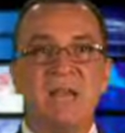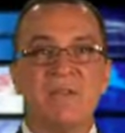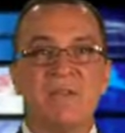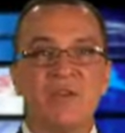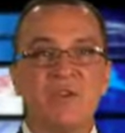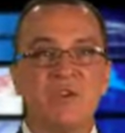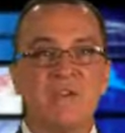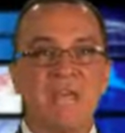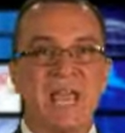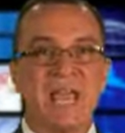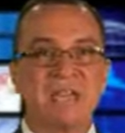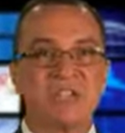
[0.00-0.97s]
for you
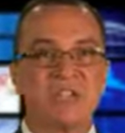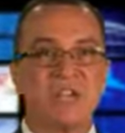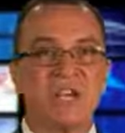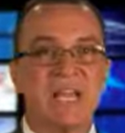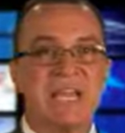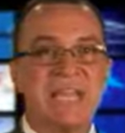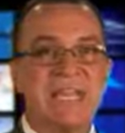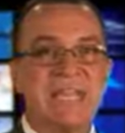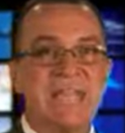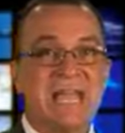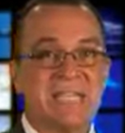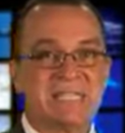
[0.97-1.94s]
to answer
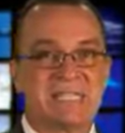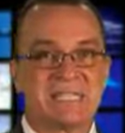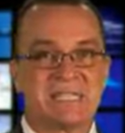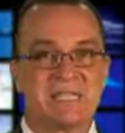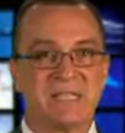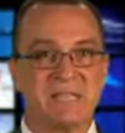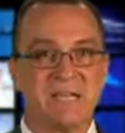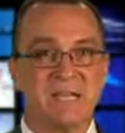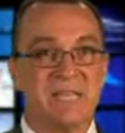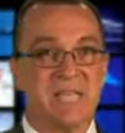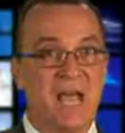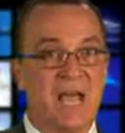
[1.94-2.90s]
yes.
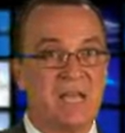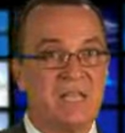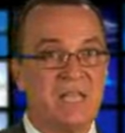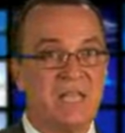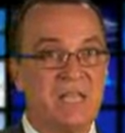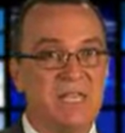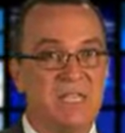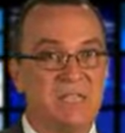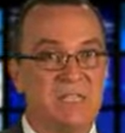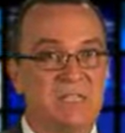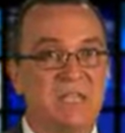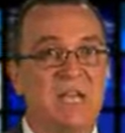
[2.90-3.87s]
The idea
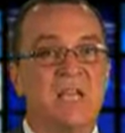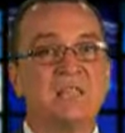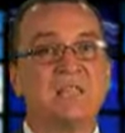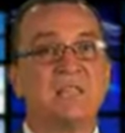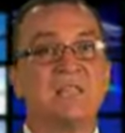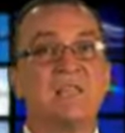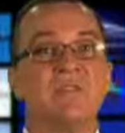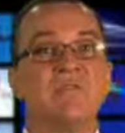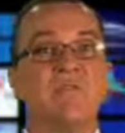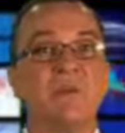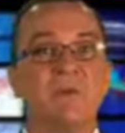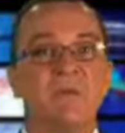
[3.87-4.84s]
is that the
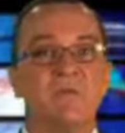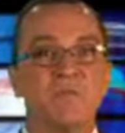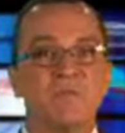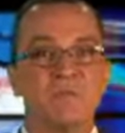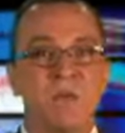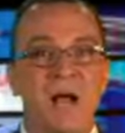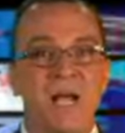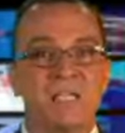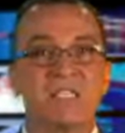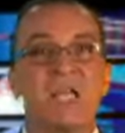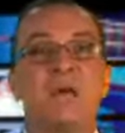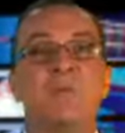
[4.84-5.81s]
affirmative
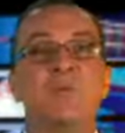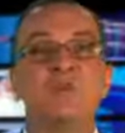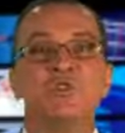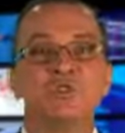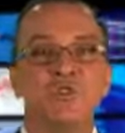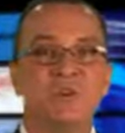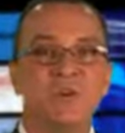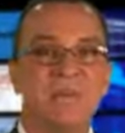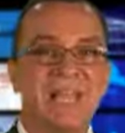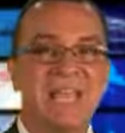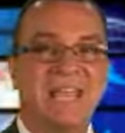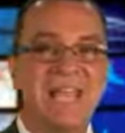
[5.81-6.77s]
response puts you
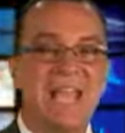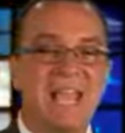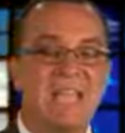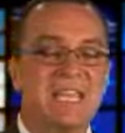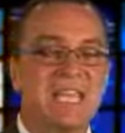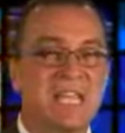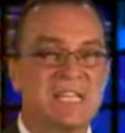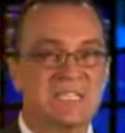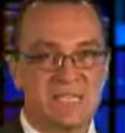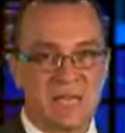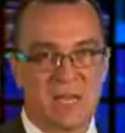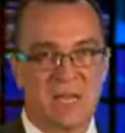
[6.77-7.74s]
in a
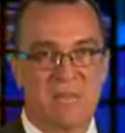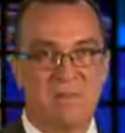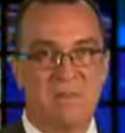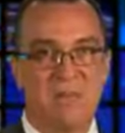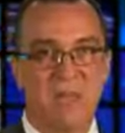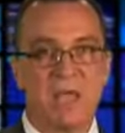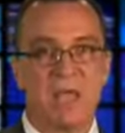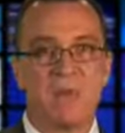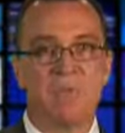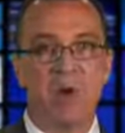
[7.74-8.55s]
yes-making